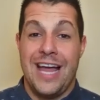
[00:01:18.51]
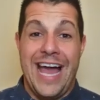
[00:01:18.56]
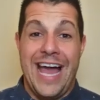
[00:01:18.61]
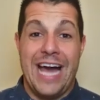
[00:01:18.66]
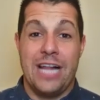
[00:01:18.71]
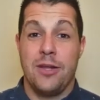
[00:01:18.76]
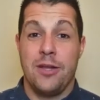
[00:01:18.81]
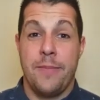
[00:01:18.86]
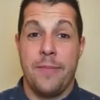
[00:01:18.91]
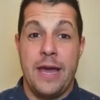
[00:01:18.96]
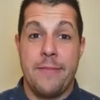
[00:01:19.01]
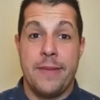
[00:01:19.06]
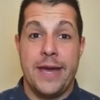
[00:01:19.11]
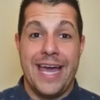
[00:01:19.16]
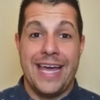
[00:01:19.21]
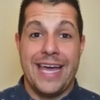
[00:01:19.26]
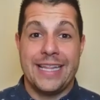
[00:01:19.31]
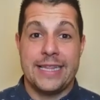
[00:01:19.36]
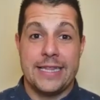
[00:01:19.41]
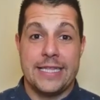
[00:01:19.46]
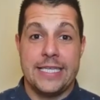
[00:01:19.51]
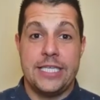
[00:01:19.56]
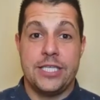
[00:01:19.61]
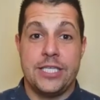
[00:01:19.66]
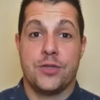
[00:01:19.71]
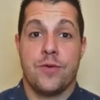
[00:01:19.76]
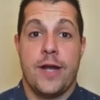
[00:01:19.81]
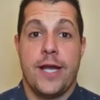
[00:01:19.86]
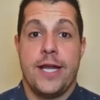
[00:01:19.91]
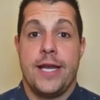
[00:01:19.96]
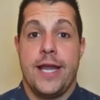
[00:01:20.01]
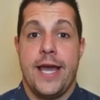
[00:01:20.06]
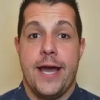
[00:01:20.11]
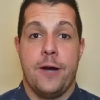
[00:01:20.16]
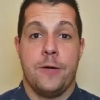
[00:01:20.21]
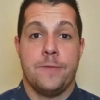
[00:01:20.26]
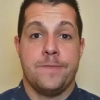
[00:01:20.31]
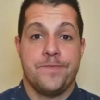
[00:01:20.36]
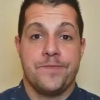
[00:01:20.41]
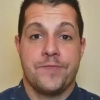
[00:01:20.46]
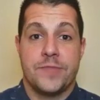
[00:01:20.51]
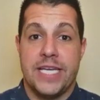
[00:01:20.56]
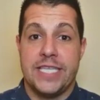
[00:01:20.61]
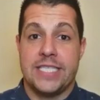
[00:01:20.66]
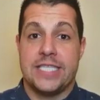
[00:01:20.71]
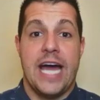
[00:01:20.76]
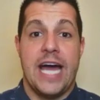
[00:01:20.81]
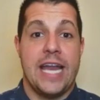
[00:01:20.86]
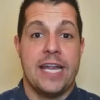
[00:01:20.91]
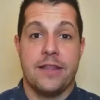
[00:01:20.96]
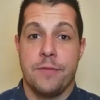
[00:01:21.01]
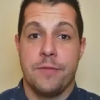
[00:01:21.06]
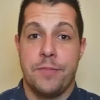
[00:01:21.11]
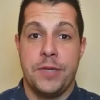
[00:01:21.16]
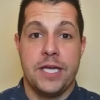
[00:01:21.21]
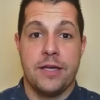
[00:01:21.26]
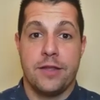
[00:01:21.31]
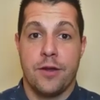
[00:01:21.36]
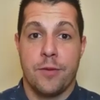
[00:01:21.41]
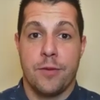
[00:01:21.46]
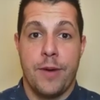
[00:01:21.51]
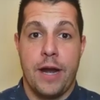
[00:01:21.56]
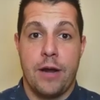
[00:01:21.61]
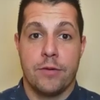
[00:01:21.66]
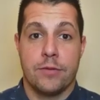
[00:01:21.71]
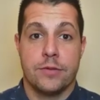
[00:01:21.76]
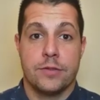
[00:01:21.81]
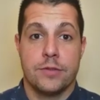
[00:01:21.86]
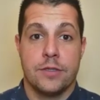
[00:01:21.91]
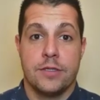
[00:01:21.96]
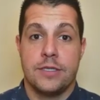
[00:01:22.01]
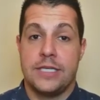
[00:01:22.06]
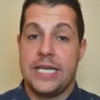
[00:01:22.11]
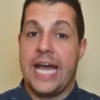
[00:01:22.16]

Alabama, at least right now, is not at the peak of their powers.